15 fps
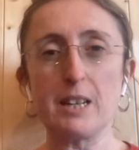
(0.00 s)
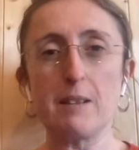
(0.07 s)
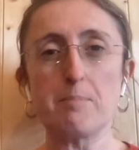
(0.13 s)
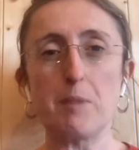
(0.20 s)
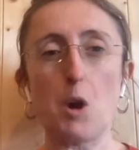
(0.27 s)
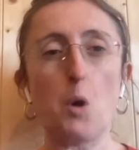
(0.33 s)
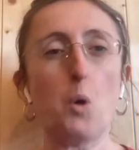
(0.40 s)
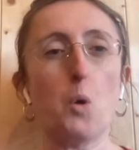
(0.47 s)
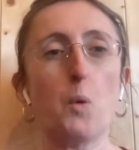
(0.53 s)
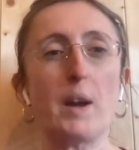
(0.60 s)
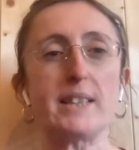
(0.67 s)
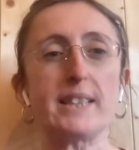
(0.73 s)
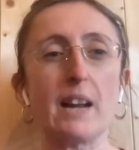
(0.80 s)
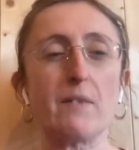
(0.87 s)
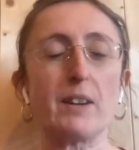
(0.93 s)
But
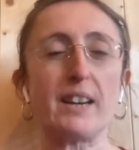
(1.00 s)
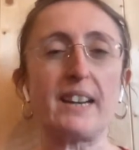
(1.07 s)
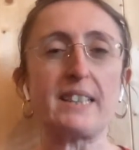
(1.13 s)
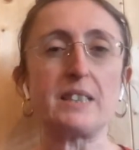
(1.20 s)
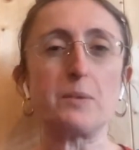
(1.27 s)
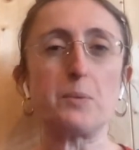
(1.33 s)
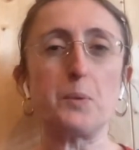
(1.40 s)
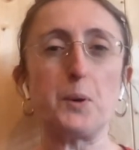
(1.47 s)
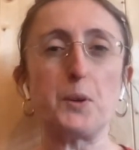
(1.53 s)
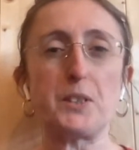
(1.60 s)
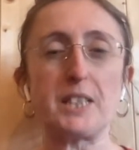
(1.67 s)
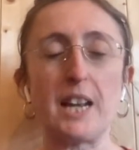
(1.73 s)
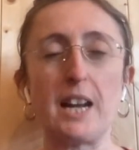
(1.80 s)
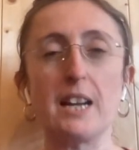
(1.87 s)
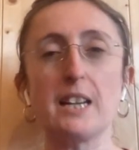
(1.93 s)
always have a glass of
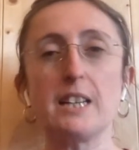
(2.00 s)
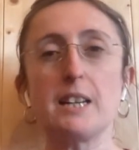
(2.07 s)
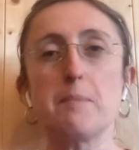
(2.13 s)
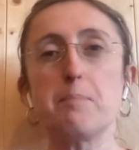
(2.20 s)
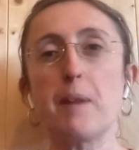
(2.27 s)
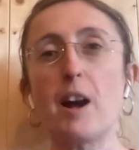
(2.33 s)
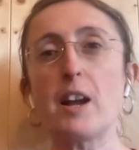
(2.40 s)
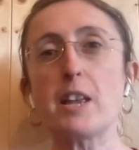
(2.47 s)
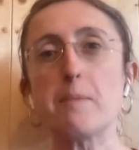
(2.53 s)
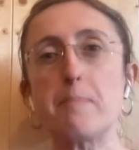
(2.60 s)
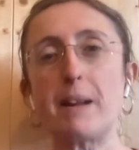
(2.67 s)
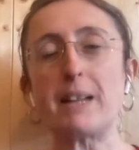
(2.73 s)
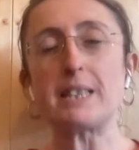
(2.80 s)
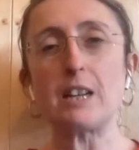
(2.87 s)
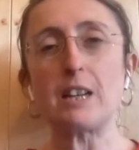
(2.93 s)
water by your
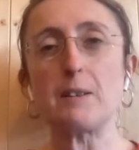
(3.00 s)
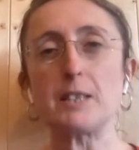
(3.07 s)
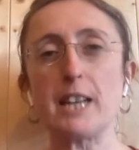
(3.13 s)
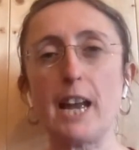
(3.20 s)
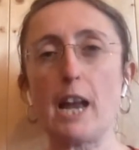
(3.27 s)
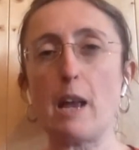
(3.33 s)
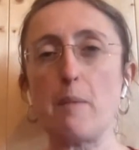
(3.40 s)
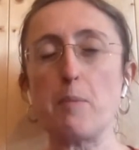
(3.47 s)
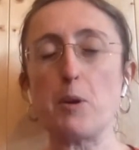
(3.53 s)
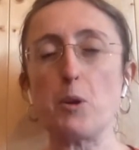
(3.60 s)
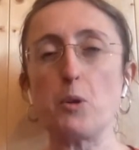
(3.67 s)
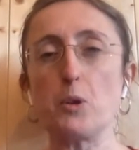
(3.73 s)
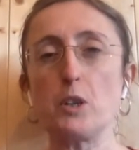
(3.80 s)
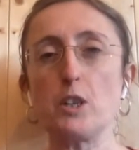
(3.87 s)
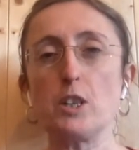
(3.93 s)
bedside
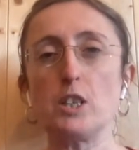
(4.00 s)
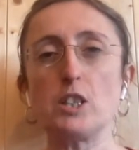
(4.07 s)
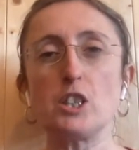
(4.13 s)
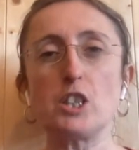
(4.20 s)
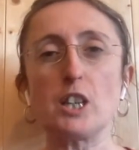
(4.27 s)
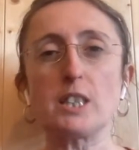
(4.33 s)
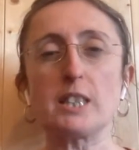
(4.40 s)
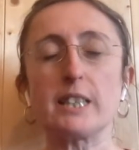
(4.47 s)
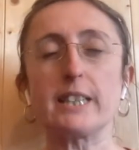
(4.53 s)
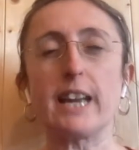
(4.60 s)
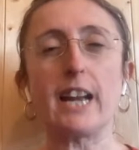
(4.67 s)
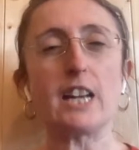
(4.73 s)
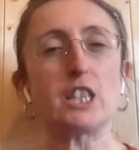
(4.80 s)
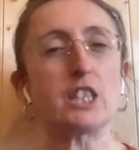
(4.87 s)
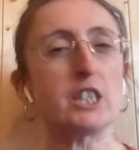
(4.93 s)
table, just in
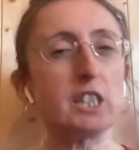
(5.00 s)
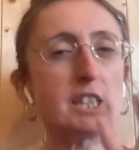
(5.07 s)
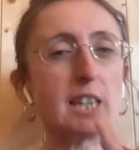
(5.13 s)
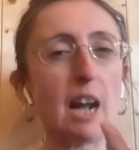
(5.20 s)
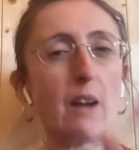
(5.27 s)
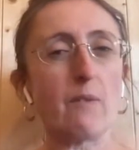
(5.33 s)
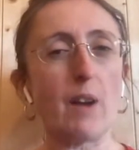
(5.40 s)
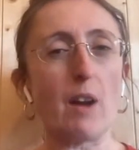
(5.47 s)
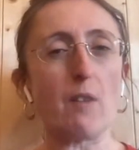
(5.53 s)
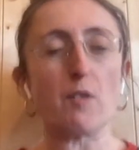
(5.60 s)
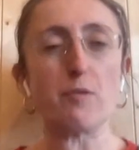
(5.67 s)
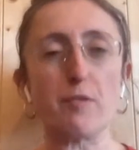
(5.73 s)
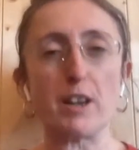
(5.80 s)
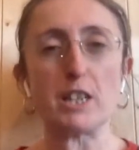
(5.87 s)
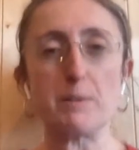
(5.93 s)
case you need to have that
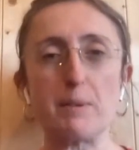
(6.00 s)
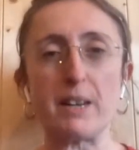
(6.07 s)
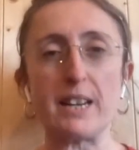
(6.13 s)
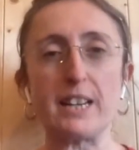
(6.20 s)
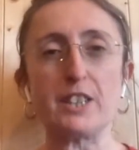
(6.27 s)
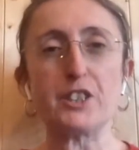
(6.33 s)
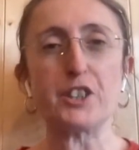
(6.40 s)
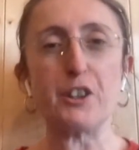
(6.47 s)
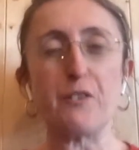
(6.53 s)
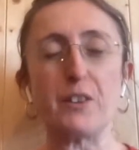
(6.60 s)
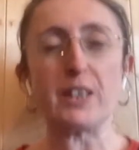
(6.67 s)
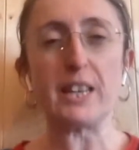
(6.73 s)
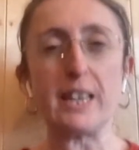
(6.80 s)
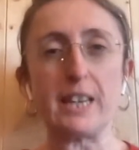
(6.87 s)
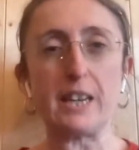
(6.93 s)
refreshment
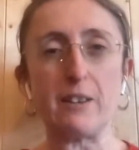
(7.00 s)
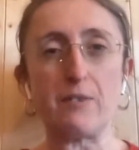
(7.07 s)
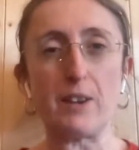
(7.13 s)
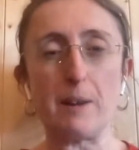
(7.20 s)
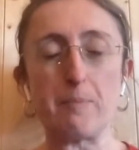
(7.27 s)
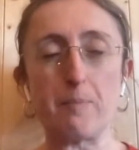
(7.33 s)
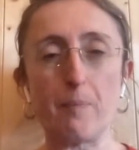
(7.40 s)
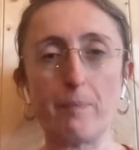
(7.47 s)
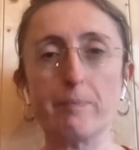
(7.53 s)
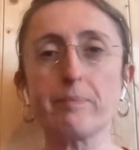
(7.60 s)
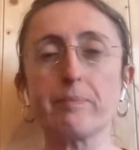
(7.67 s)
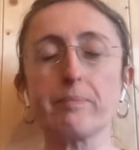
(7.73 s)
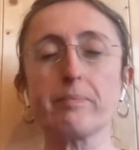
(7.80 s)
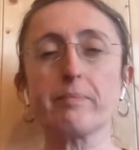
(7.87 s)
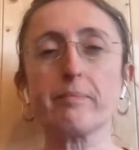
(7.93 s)
during the evening.
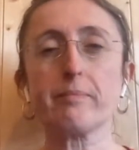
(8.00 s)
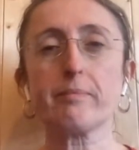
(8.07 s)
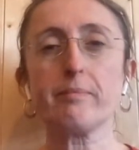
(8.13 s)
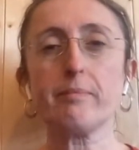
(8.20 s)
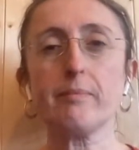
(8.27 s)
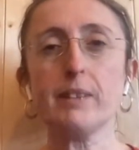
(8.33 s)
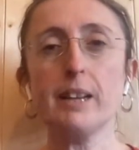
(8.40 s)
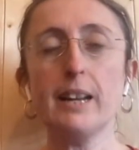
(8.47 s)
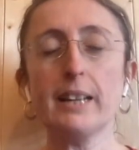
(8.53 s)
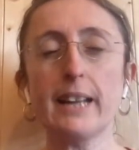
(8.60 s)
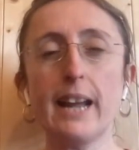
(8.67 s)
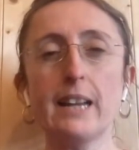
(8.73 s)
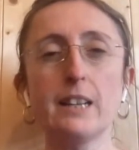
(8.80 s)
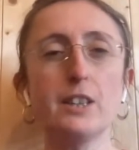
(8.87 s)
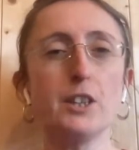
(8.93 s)

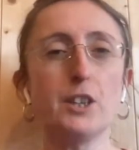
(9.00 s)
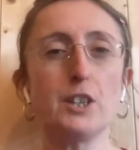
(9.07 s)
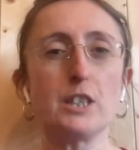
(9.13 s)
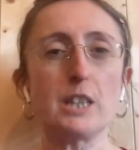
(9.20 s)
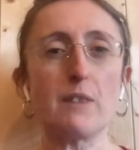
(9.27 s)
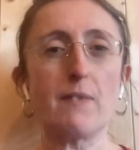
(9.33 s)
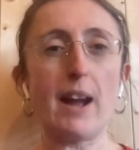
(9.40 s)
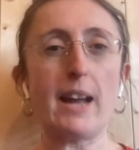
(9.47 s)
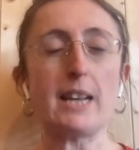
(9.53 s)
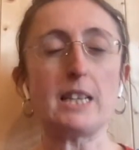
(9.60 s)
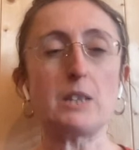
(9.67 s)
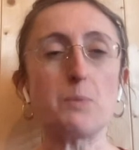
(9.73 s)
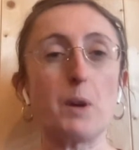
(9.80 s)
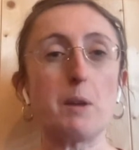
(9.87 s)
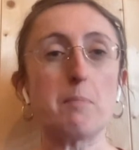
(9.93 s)
Okay, so that
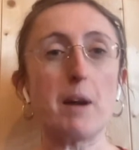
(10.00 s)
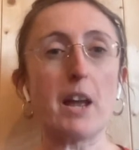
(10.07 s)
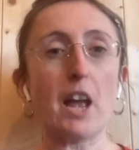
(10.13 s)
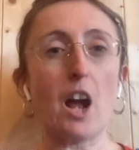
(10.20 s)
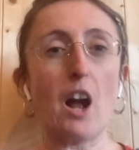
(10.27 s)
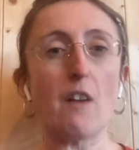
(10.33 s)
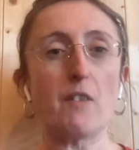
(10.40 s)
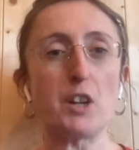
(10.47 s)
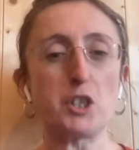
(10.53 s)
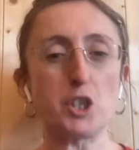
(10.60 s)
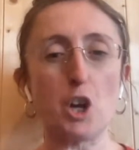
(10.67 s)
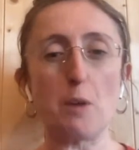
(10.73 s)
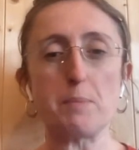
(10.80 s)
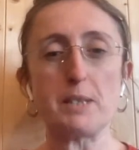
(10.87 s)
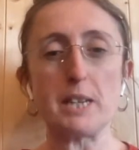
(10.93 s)
is one of my other
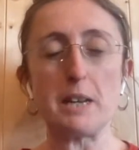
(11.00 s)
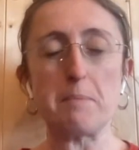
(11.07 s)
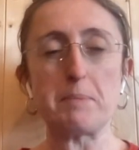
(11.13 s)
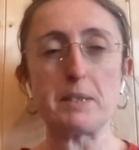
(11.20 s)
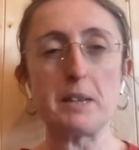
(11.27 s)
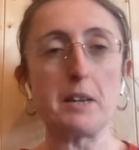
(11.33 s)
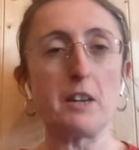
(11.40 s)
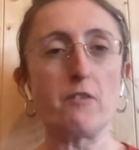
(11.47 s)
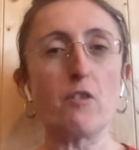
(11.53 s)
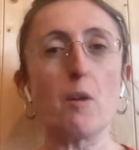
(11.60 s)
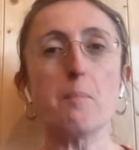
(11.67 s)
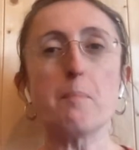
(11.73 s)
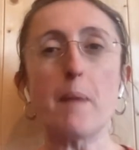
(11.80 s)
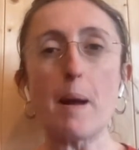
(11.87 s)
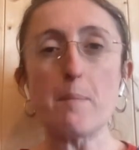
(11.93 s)
top tips.
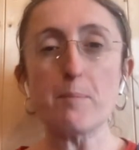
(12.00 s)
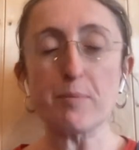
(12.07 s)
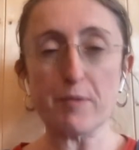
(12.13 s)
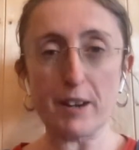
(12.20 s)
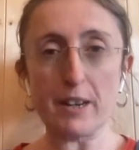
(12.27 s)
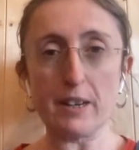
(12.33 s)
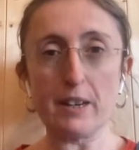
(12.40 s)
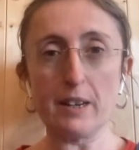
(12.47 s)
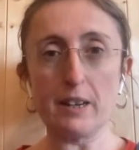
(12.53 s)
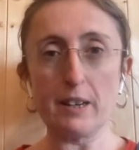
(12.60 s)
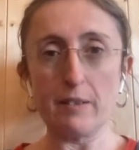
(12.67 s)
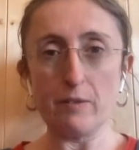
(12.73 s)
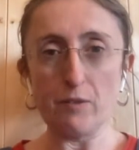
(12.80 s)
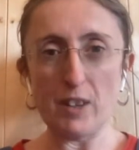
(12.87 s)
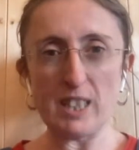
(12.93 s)
Remembering
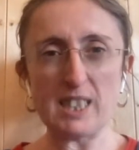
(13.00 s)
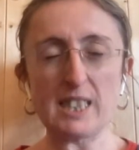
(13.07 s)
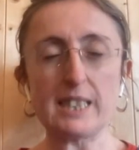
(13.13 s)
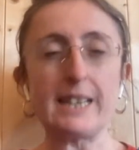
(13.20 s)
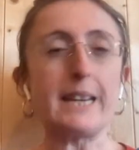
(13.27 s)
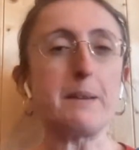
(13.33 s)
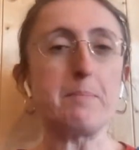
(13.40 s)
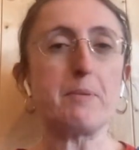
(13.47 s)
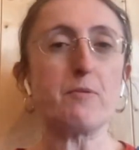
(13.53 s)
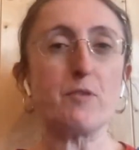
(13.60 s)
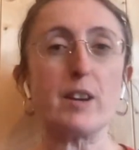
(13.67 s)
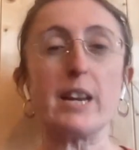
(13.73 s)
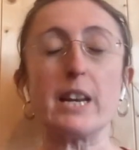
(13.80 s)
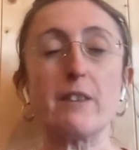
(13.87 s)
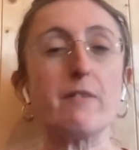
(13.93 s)
that sleep
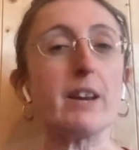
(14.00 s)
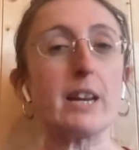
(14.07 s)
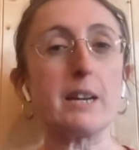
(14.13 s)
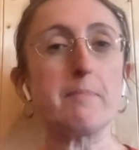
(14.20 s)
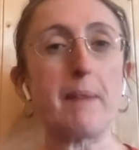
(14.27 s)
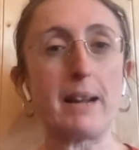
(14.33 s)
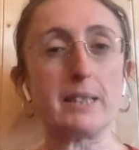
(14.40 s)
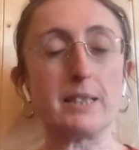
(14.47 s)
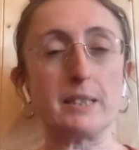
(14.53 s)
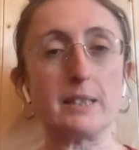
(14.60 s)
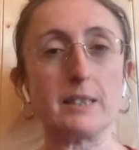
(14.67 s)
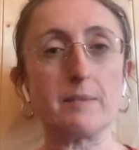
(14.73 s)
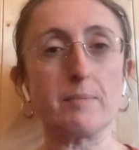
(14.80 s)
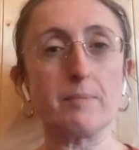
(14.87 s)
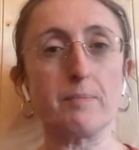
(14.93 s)
really, really
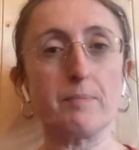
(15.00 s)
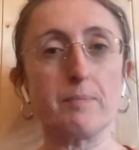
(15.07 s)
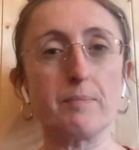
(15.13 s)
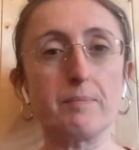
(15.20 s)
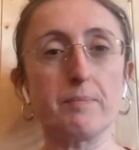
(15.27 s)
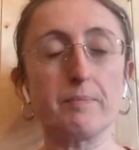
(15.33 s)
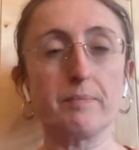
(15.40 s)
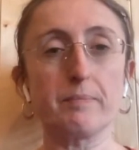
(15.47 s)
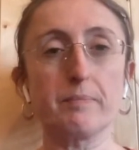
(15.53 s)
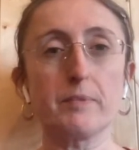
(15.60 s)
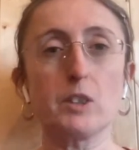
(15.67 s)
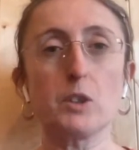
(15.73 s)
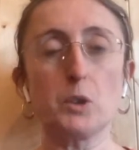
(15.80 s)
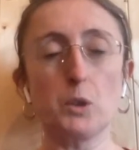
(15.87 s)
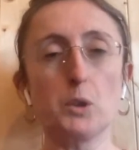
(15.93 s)
matters.
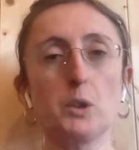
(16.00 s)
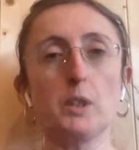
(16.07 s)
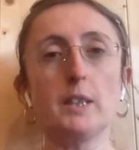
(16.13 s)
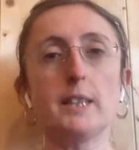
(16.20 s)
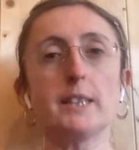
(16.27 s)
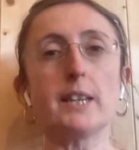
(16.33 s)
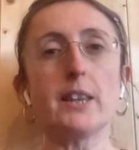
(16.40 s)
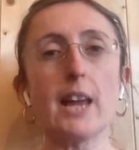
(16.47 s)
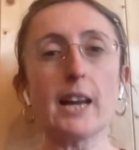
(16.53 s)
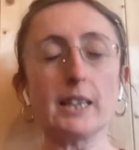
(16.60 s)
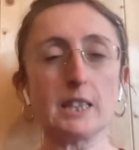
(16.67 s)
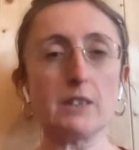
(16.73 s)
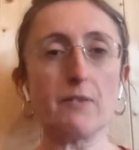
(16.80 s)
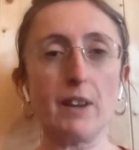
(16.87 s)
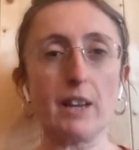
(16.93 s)
The
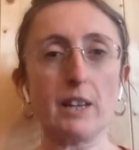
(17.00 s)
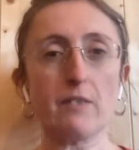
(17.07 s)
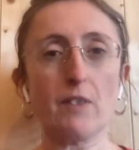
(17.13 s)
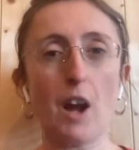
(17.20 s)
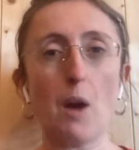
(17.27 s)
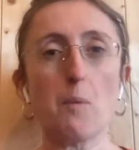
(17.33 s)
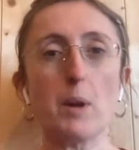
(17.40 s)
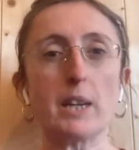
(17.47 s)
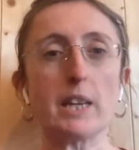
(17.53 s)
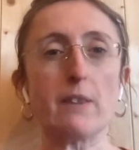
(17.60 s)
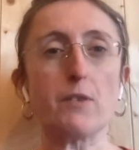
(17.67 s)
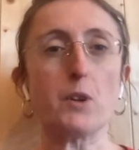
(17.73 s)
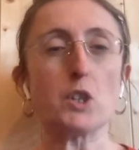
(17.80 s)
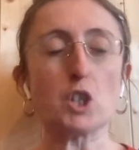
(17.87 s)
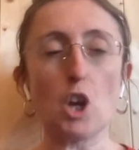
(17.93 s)
next thing that I want to
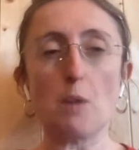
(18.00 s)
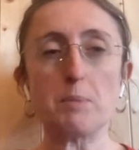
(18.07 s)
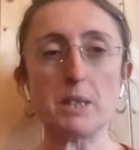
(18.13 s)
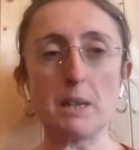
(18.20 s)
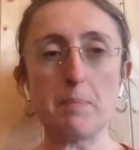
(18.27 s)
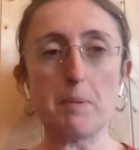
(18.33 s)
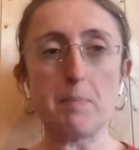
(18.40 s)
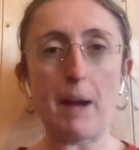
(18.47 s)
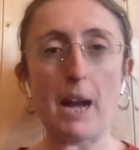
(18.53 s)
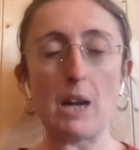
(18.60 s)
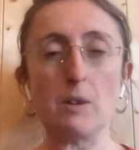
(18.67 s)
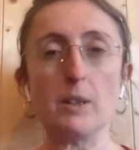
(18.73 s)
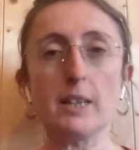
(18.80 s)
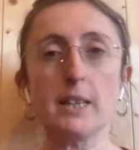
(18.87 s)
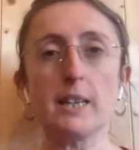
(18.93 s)
give you a top tip
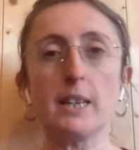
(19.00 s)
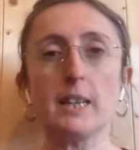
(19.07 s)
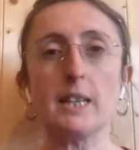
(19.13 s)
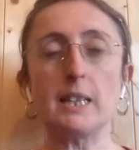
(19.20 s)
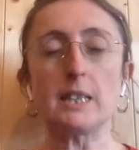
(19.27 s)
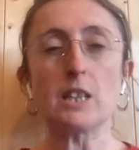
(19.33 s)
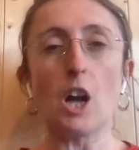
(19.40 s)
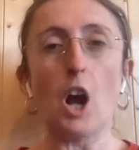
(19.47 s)
about is